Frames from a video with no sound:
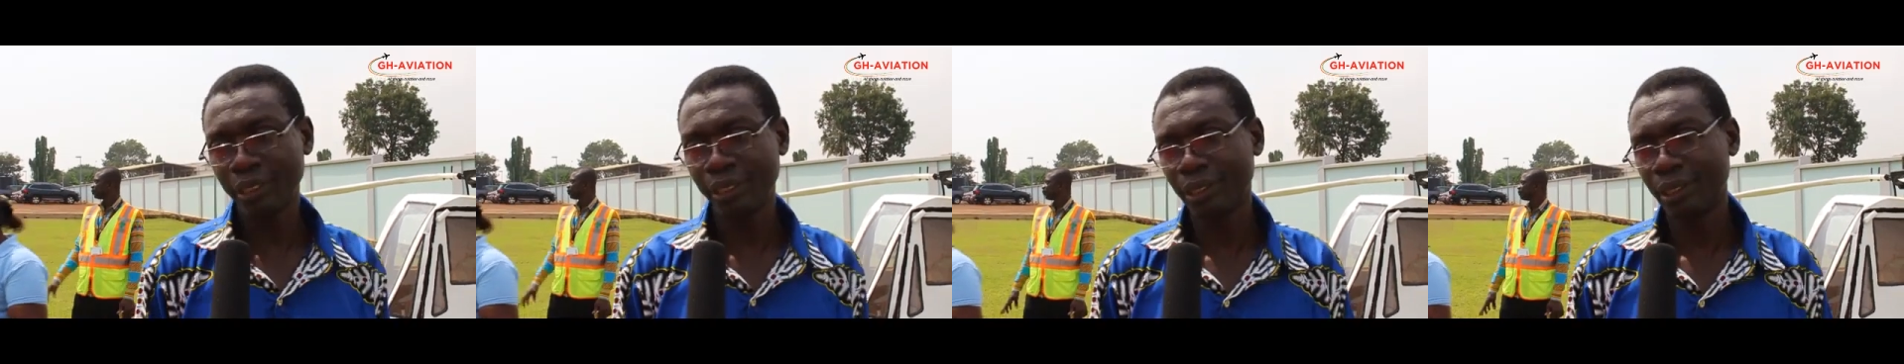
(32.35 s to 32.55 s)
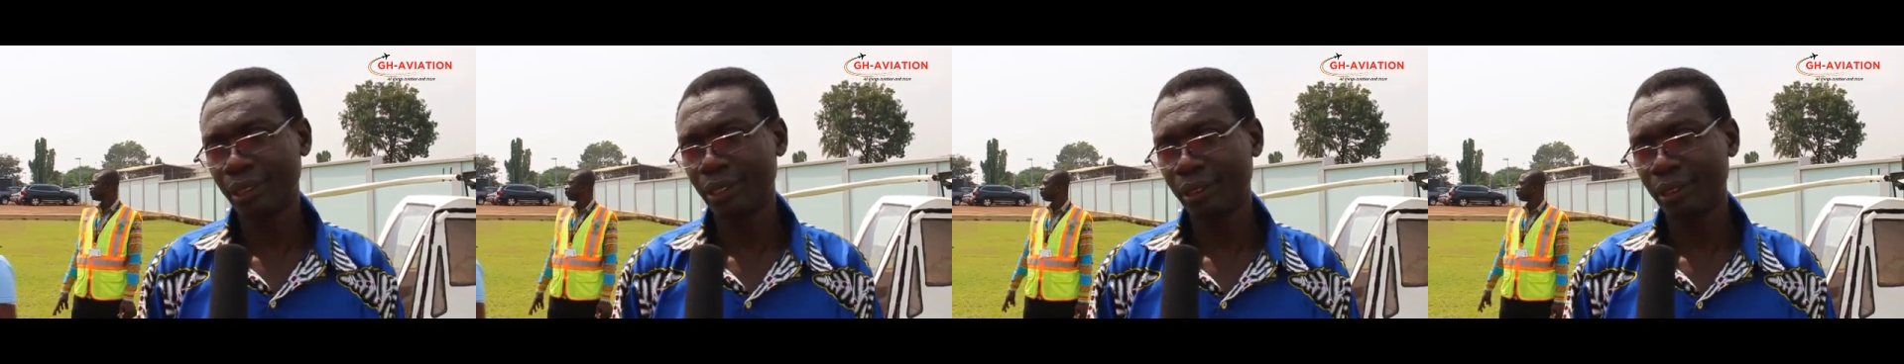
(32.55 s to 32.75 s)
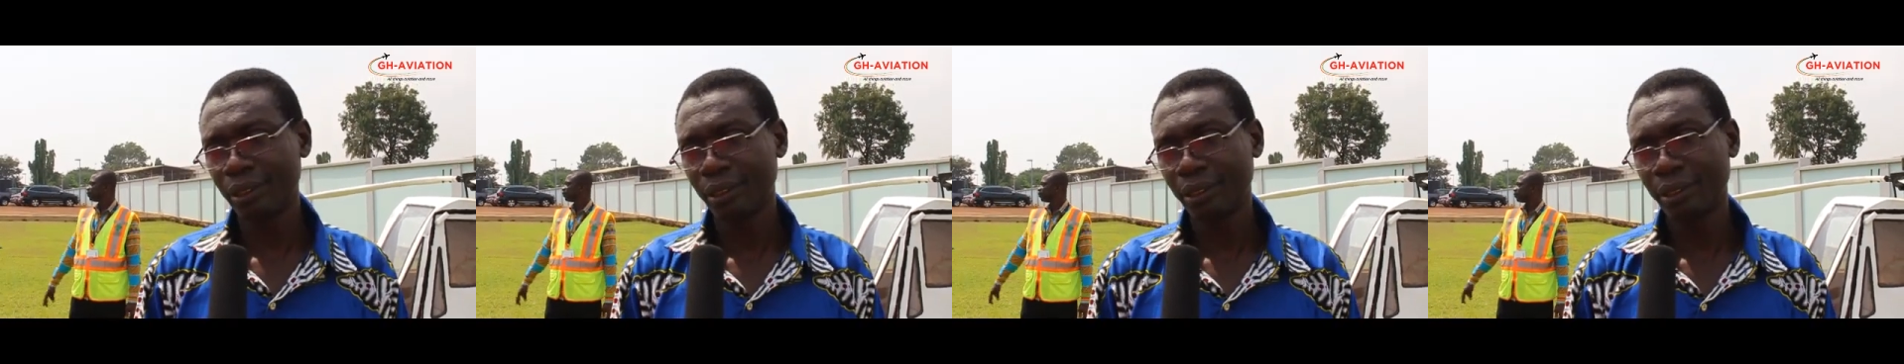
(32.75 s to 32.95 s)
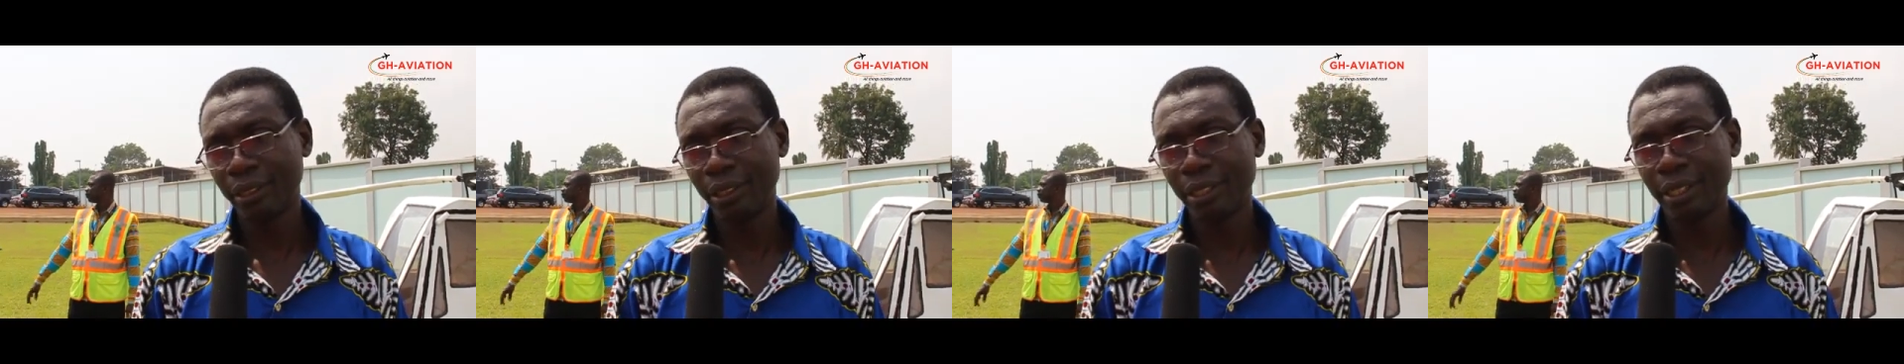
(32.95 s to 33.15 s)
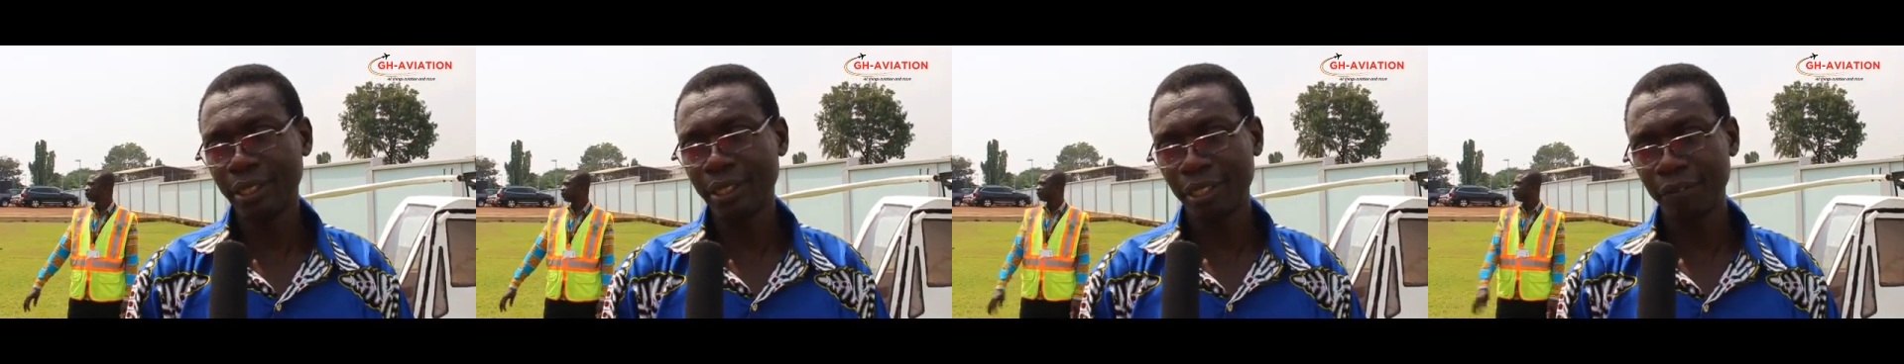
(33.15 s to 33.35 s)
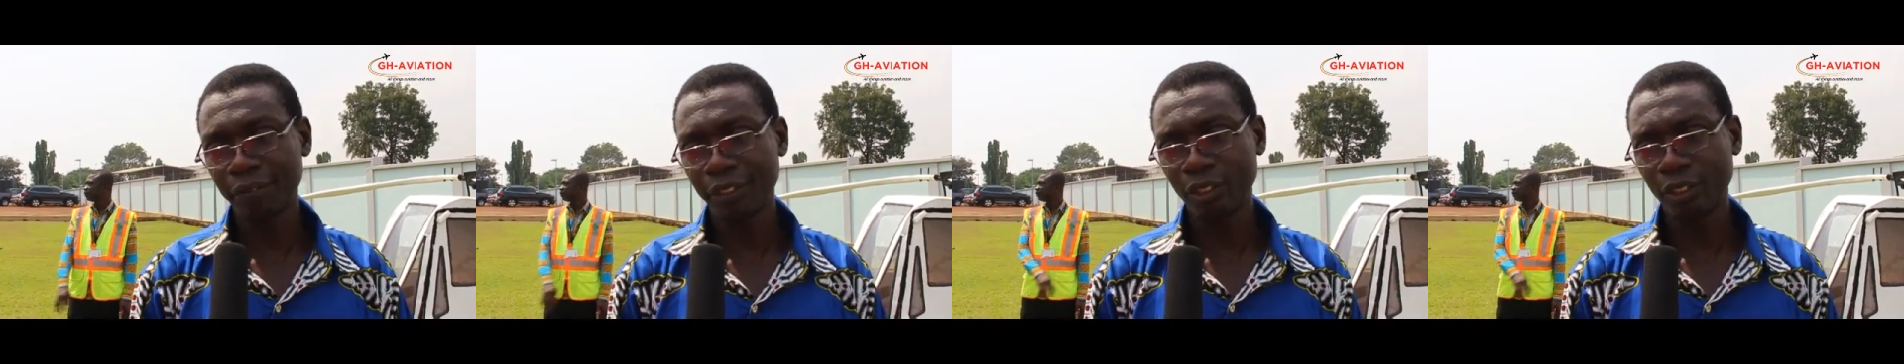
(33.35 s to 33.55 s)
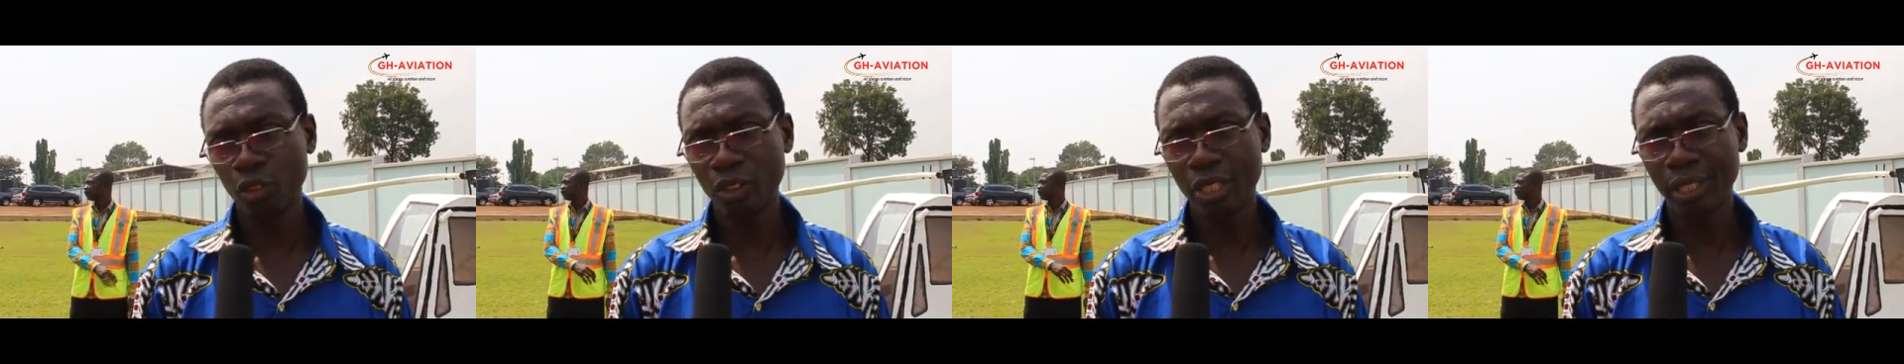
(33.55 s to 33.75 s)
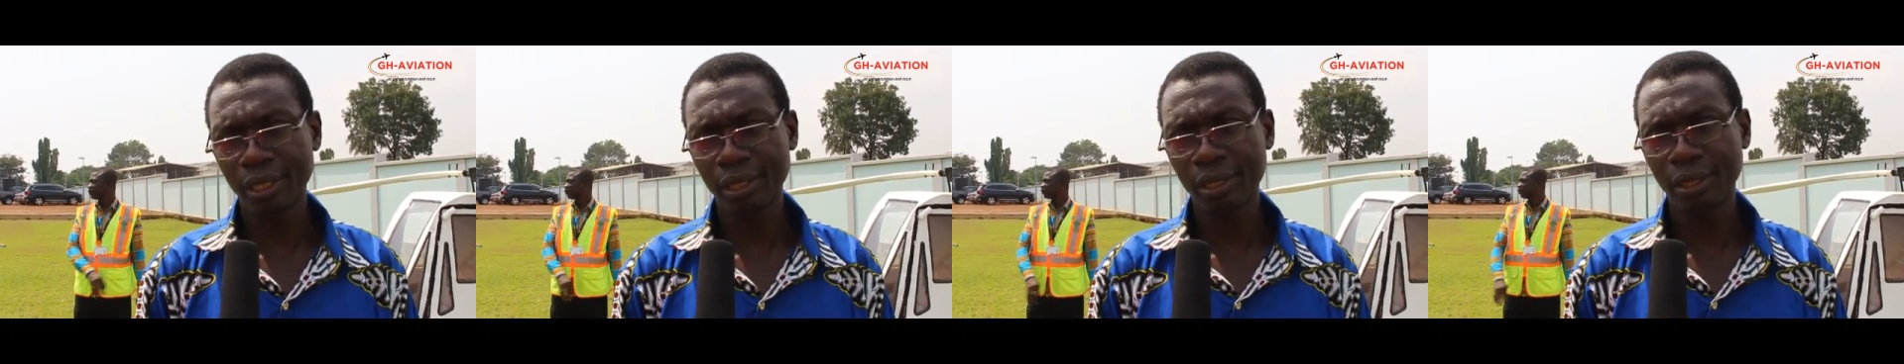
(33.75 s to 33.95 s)
seeing, aircraft that
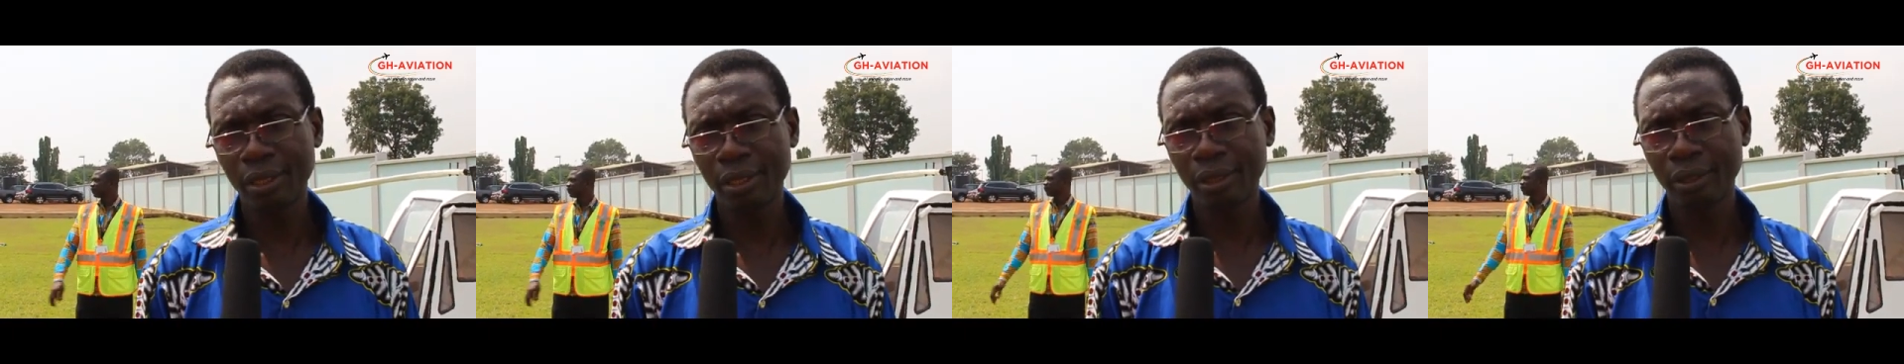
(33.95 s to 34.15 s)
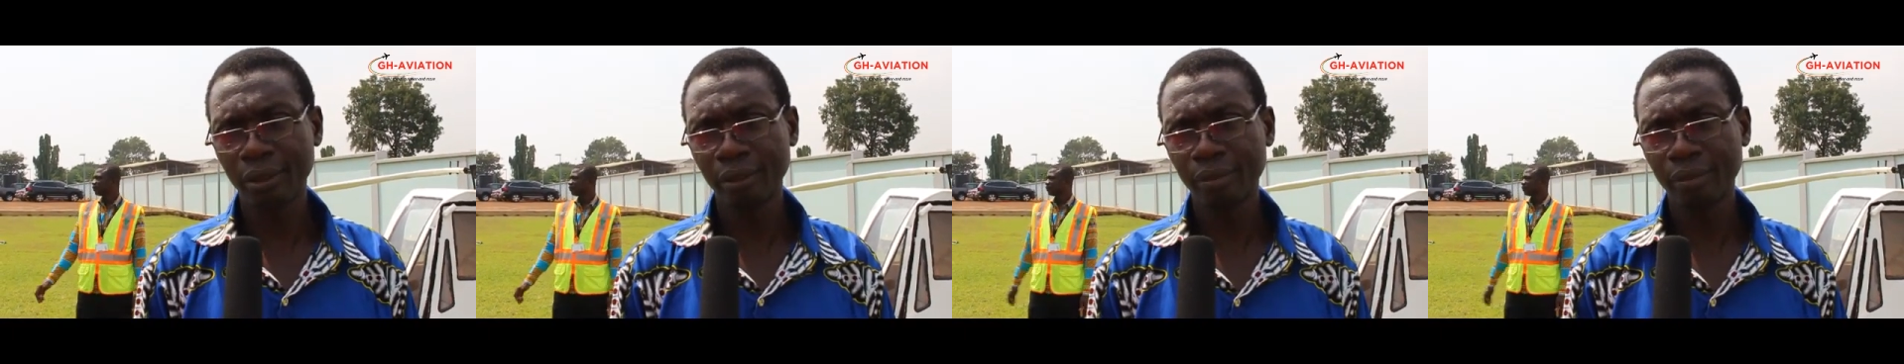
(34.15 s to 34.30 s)
you are seeing.